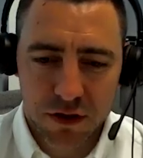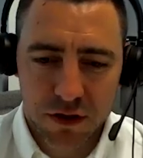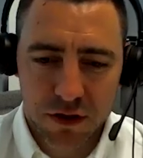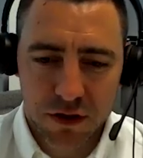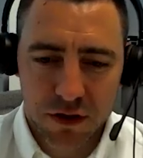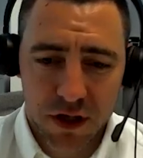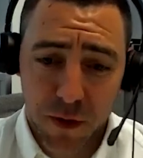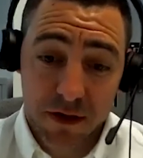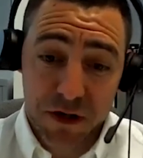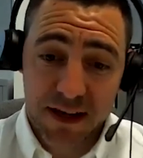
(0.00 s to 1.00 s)
given that
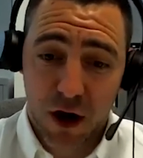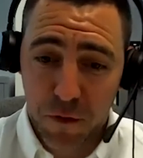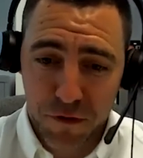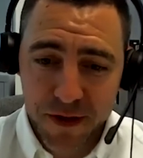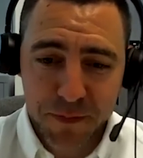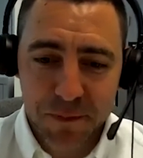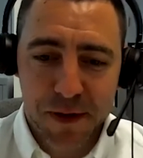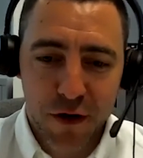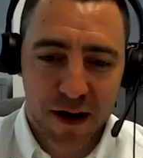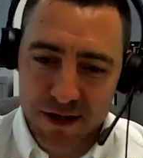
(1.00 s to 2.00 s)
in some sectors their
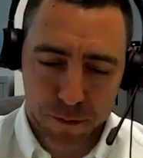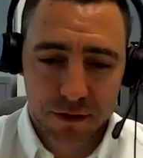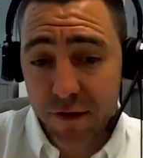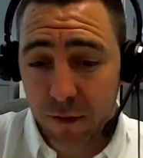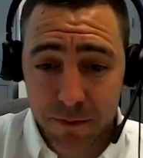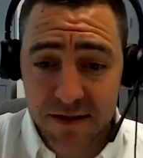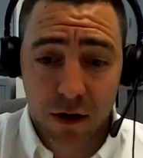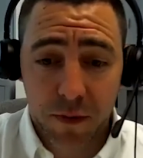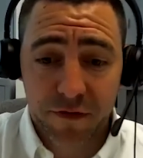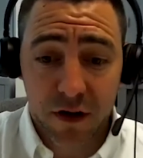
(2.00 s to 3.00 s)
businesses may not well
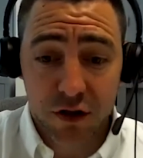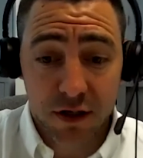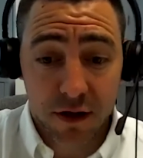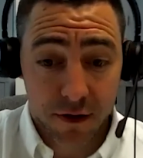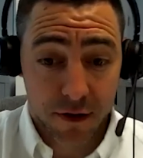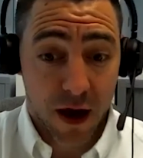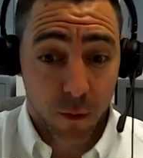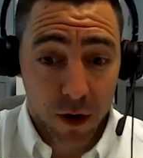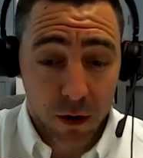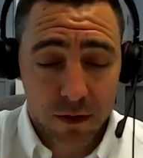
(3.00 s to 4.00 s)
be functioning that
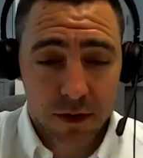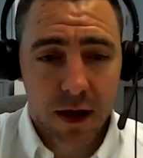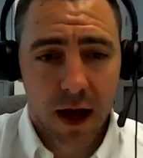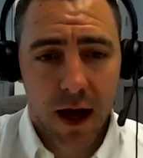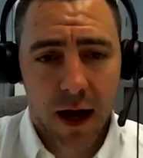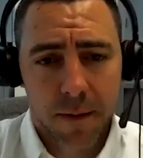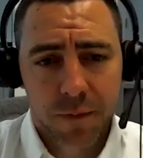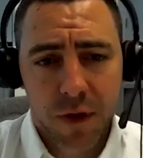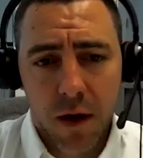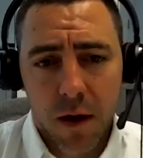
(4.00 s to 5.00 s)
well.
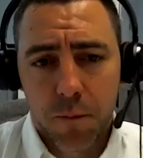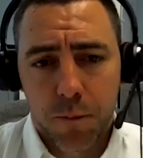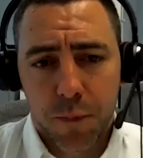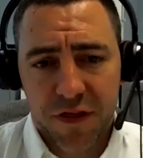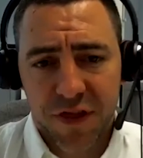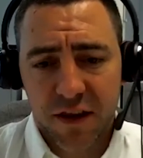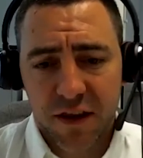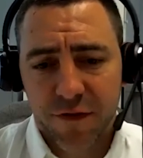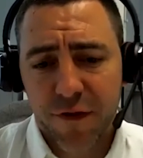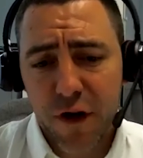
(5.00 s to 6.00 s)
But I think the
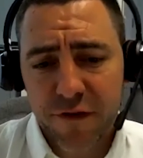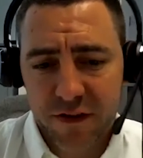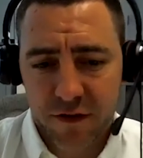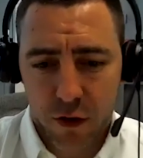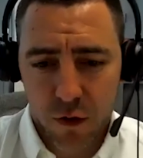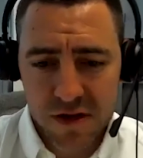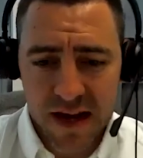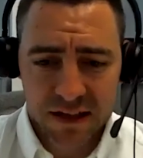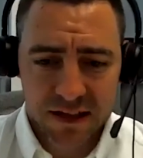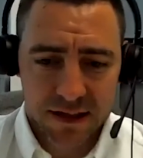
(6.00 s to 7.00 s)
first thing to do is
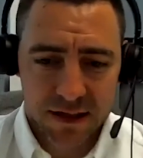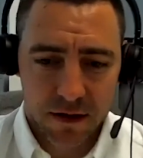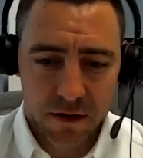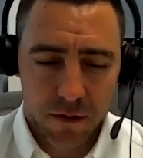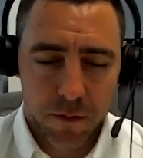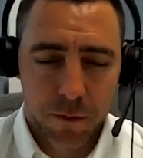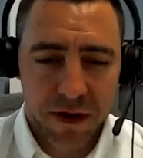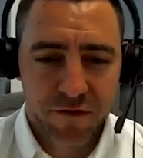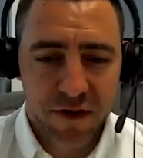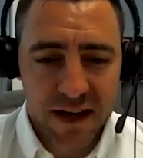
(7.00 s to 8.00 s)
actually
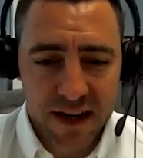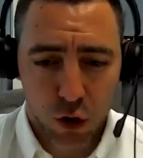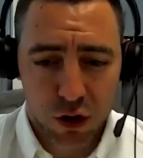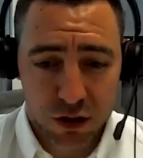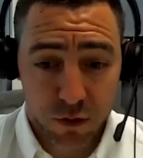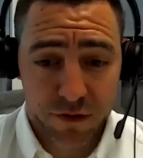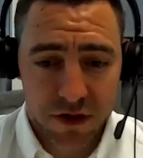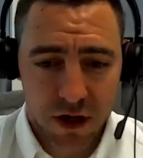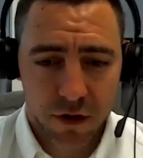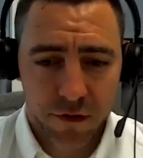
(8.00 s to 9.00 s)
be really honest with
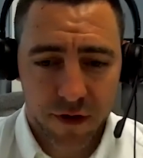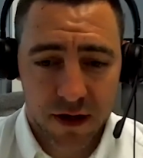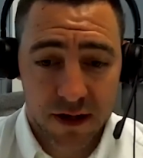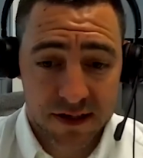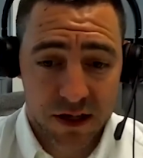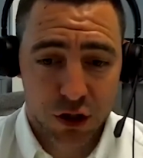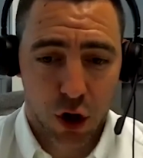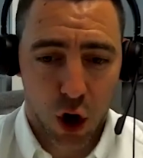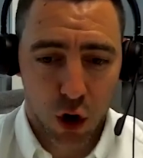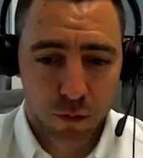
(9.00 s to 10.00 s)
yourself and assess your
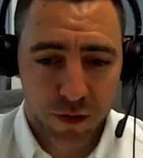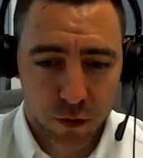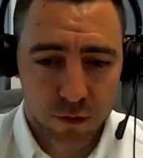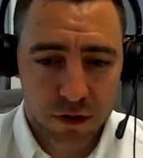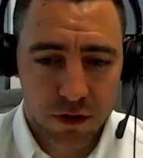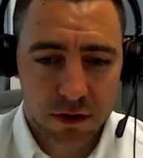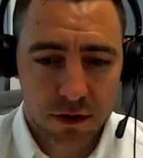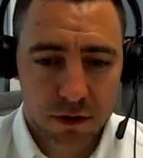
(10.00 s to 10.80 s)
own performance.